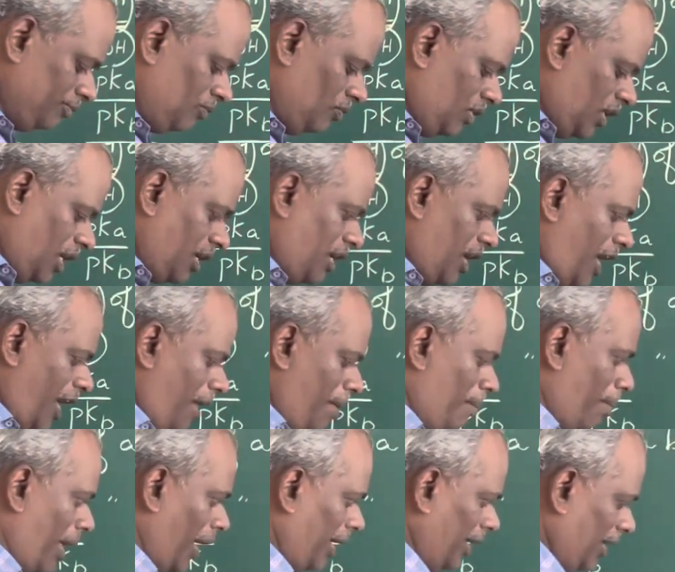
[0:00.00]
the A
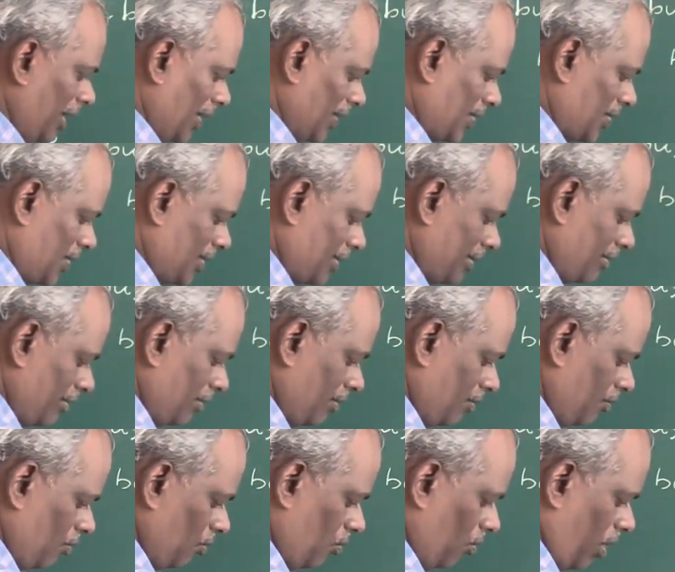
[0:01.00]
minus,
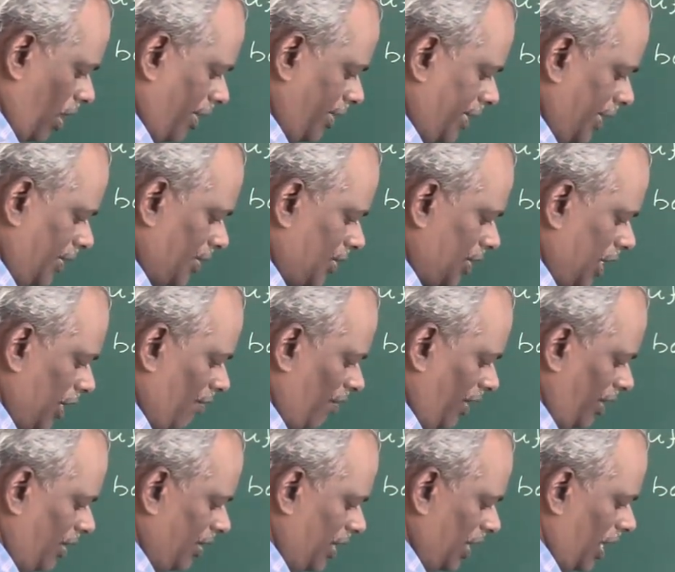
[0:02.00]
what is
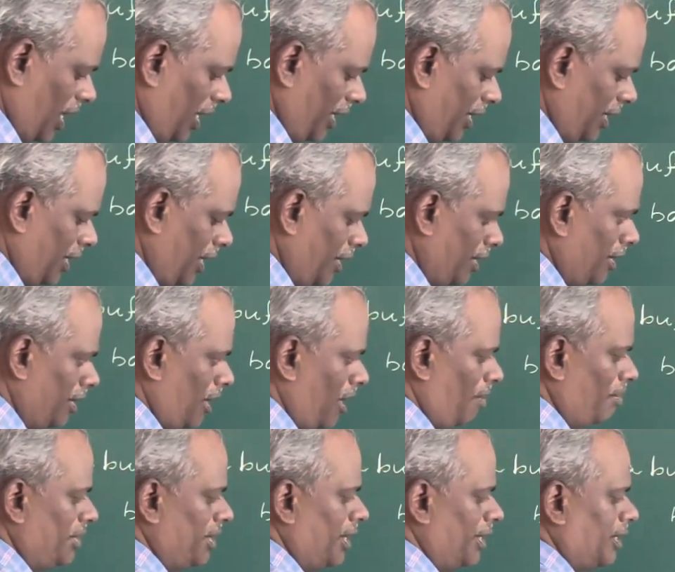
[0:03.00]
given here in the
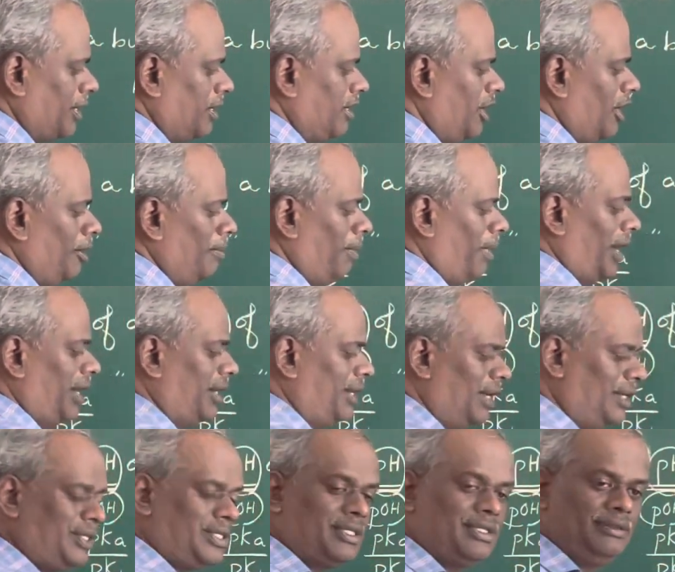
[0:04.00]
denominator A
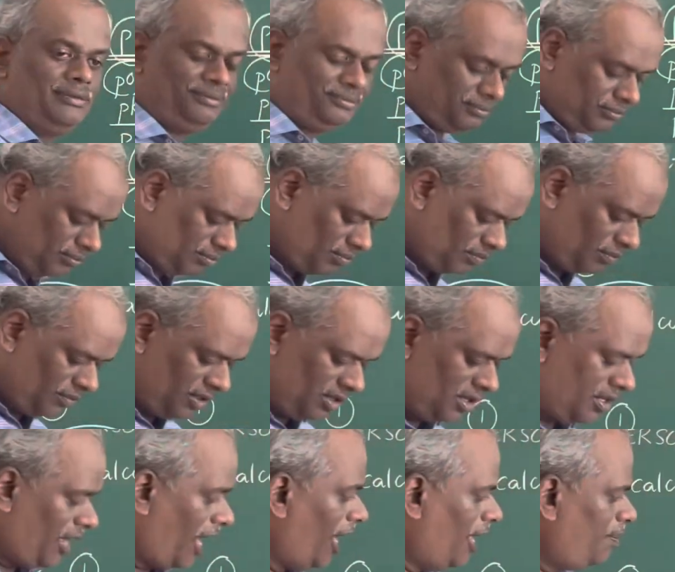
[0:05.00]
minus,
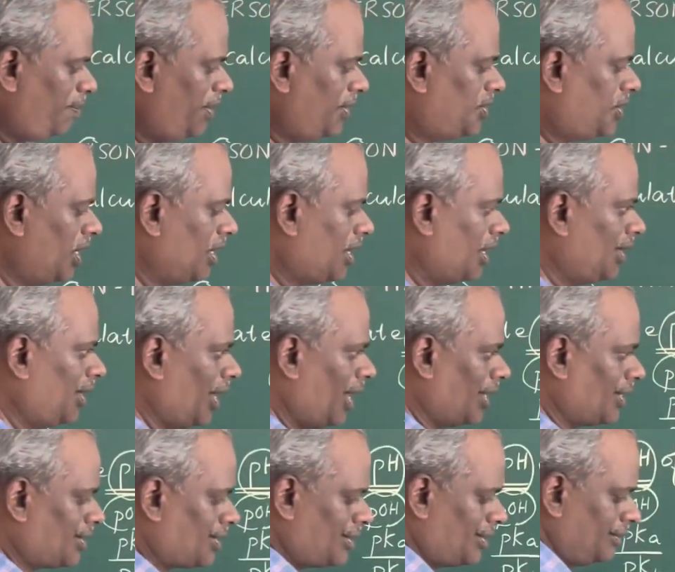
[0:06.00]
can be taken
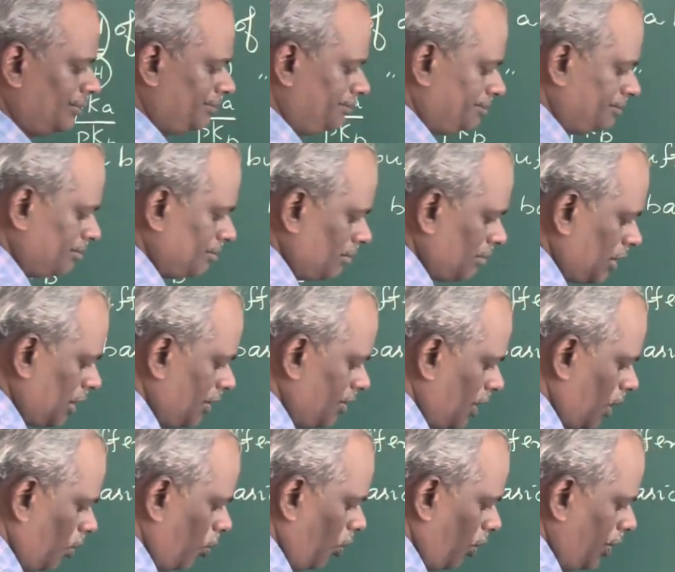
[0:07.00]
as the
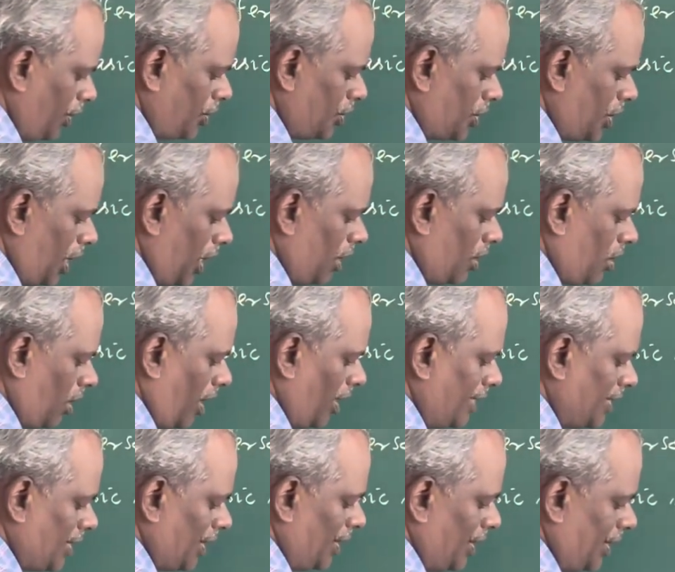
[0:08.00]
original
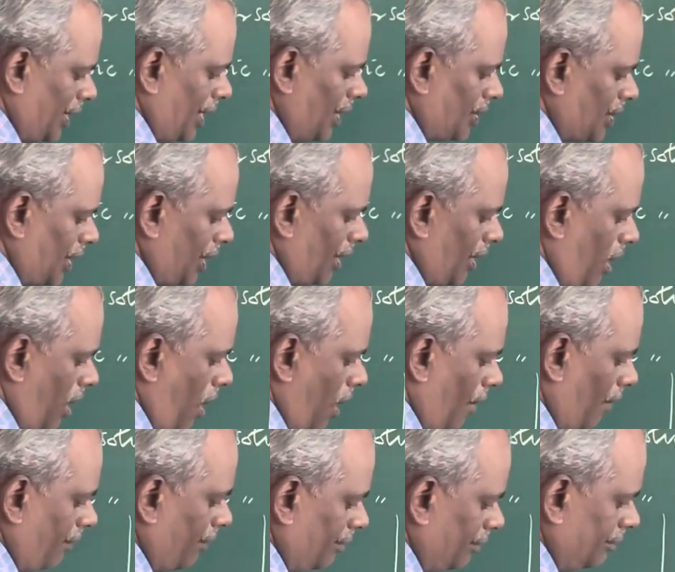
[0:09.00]
concentration
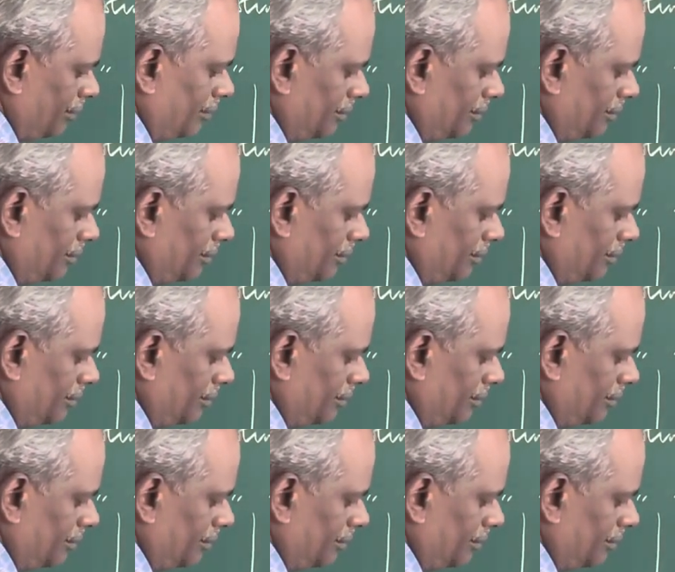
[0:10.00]
of